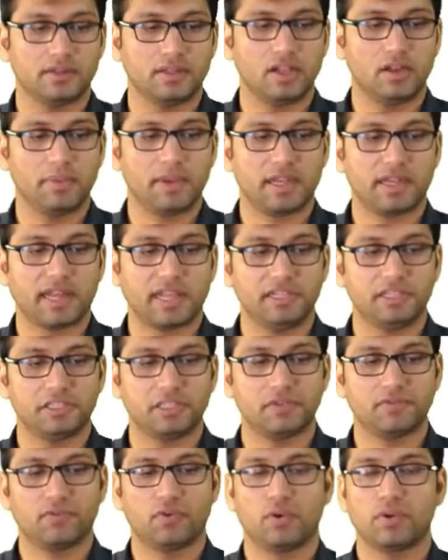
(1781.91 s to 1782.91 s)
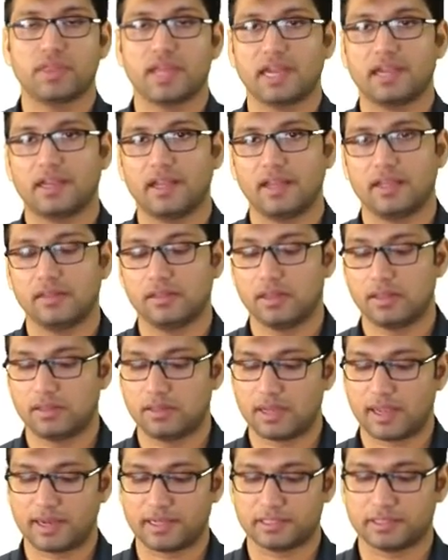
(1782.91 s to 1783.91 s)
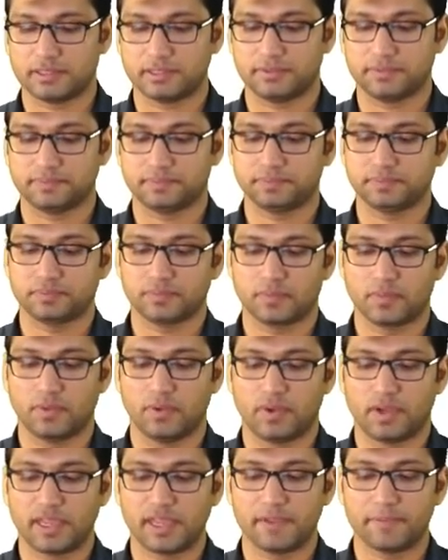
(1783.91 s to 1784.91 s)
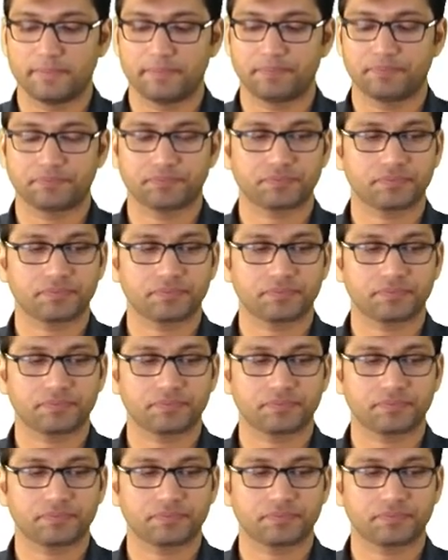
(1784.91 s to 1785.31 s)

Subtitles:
There will be a tension force acting in this direction, okay.